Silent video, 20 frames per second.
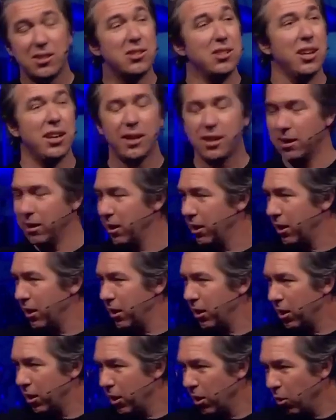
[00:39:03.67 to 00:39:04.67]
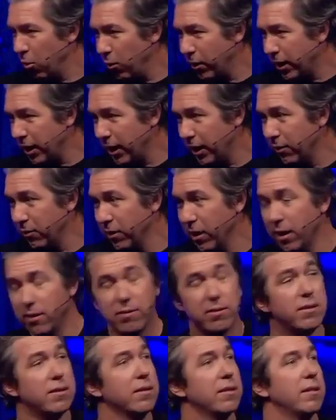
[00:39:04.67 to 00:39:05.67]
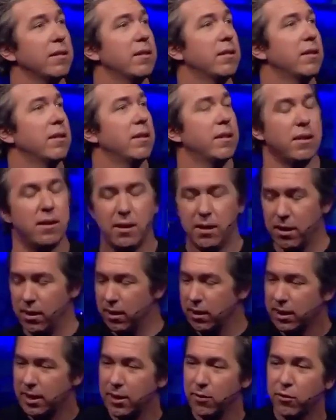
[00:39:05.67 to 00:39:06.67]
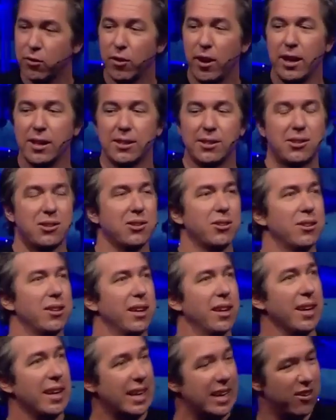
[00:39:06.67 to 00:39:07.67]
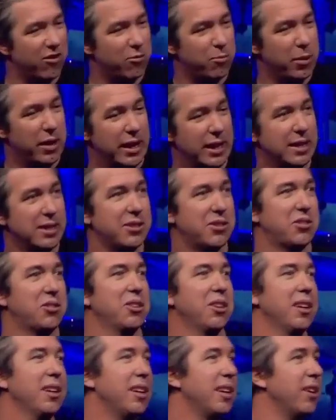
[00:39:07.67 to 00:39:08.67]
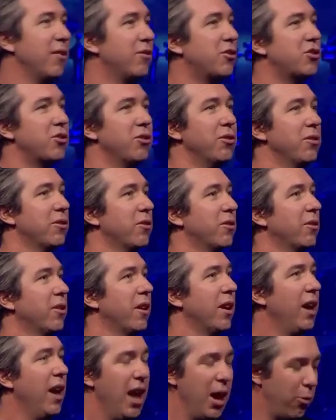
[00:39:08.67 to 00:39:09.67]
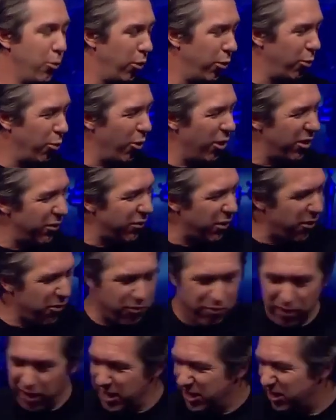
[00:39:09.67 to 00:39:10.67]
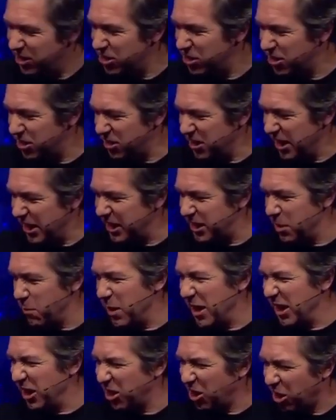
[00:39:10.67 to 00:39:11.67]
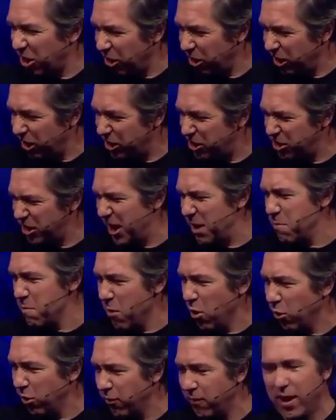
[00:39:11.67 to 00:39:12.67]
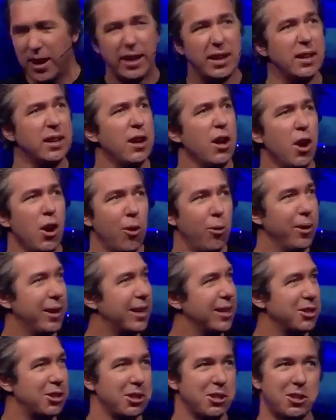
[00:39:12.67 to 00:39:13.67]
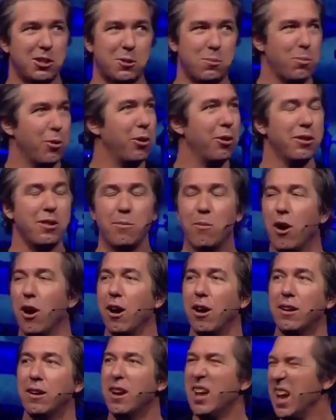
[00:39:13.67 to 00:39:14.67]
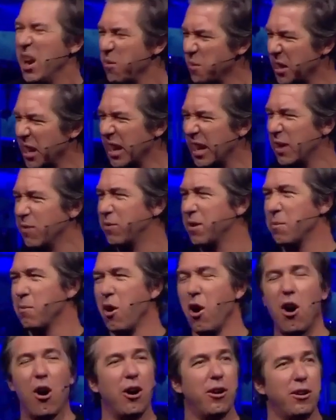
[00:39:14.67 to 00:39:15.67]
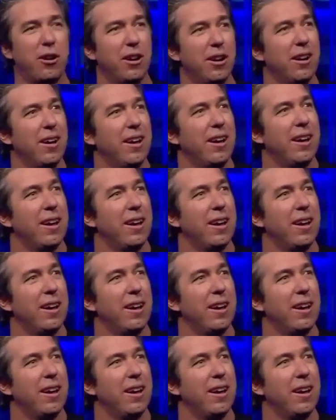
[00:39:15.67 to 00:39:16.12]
sick, we can give love, give grace, give peace, give truth. And when one of our friends just needs to be encouraged and motivated, we can just spur them on and we can give them honor